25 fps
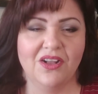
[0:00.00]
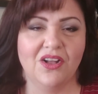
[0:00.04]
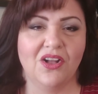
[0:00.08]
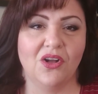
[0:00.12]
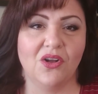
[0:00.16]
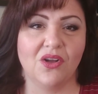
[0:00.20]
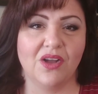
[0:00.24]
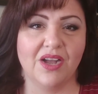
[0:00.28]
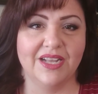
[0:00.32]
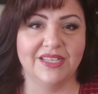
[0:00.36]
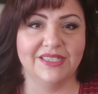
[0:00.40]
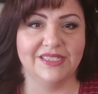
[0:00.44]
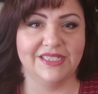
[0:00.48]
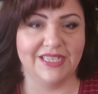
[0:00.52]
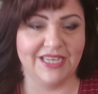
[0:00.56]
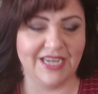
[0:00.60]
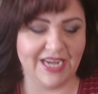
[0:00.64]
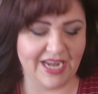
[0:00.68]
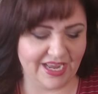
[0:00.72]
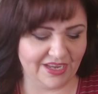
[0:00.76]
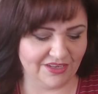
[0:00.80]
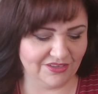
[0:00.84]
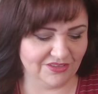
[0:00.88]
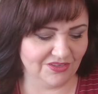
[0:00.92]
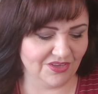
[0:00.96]
all kinds of
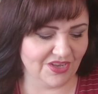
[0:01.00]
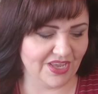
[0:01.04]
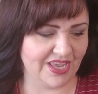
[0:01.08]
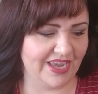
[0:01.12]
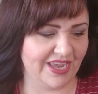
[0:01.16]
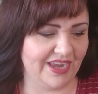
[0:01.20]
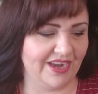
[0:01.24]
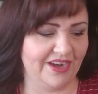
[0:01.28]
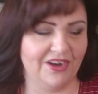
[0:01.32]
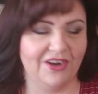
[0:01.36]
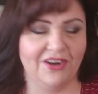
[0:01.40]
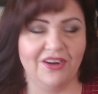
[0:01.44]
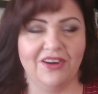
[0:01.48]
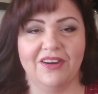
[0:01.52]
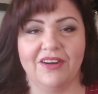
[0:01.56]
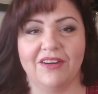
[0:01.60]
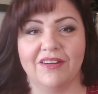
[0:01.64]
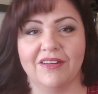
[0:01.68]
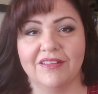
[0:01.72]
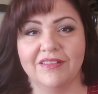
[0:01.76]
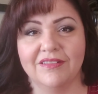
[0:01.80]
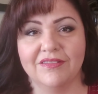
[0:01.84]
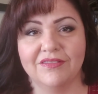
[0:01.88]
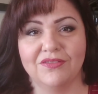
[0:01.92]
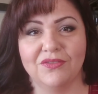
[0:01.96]
nail care
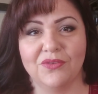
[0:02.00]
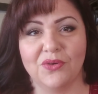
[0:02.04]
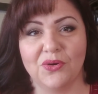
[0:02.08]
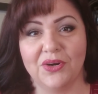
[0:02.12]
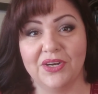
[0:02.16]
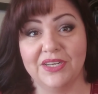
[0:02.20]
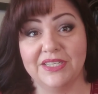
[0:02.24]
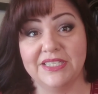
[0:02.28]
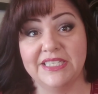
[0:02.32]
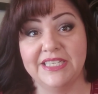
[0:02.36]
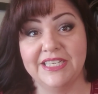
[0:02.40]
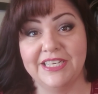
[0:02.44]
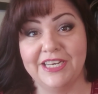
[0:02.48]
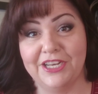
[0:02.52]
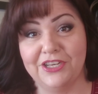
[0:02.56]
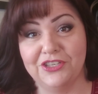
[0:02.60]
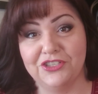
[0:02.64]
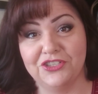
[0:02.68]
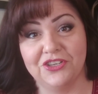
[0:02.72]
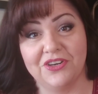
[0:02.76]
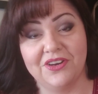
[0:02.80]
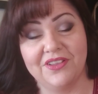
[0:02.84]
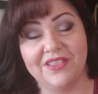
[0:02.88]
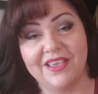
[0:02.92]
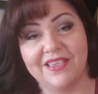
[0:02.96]
for a
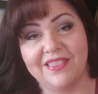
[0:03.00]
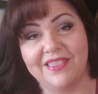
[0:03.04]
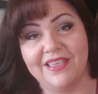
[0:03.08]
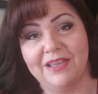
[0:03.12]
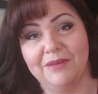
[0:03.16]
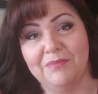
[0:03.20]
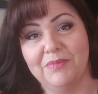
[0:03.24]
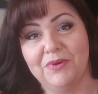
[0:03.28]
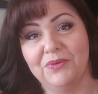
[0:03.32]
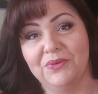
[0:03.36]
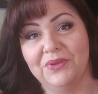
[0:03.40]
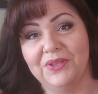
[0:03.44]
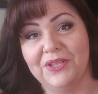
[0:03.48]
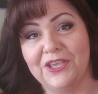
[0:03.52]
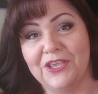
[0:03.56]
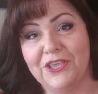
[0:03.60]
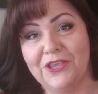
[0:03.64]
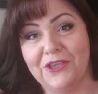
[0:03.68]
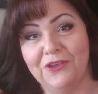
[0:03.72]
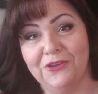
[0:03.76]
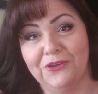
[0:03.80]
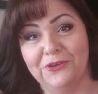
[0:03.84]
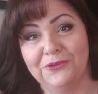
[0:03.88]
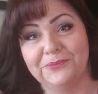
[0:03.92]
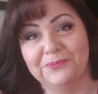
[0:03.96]
teenager. I think that'd be really
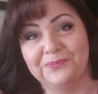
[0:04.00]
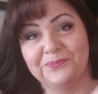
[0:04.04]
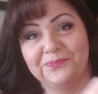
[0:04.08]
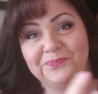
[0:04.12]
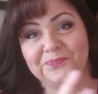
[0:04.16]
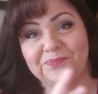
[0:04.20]
cute.